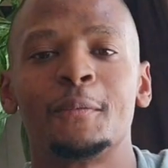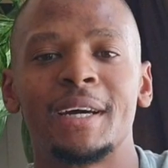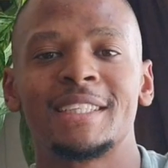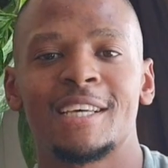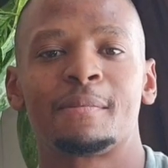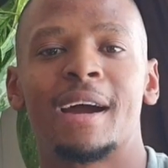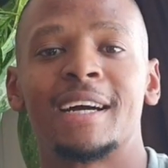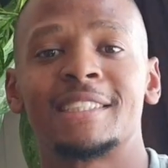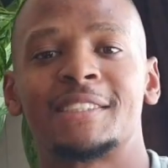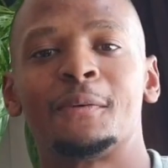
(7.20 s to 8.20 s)
what is up,
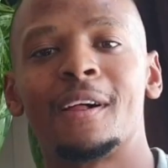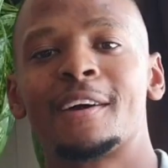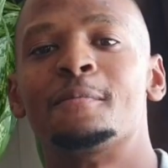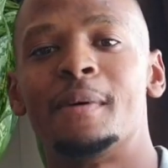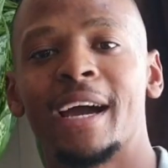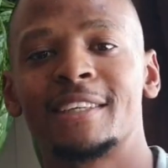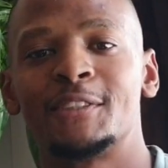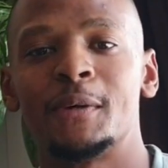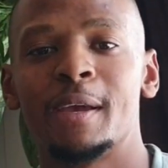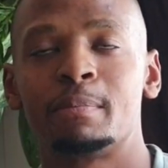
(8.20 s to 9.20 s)
guys? Welcome back
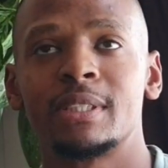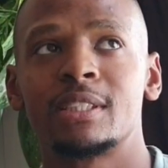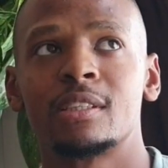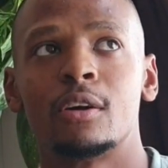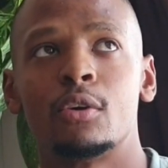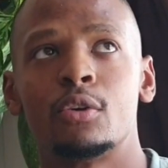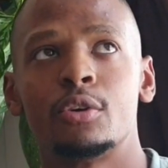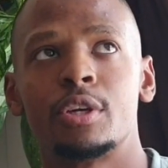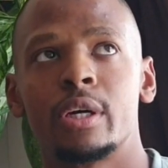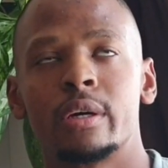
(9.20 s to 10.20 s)
to
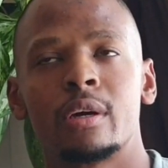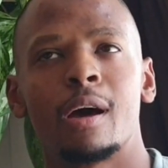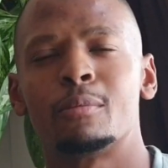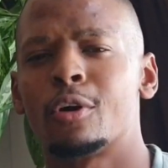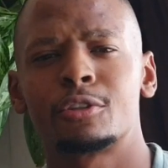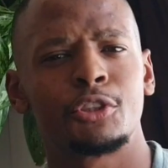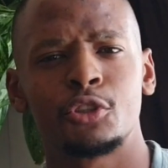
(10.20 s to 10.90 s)
episode, I'm not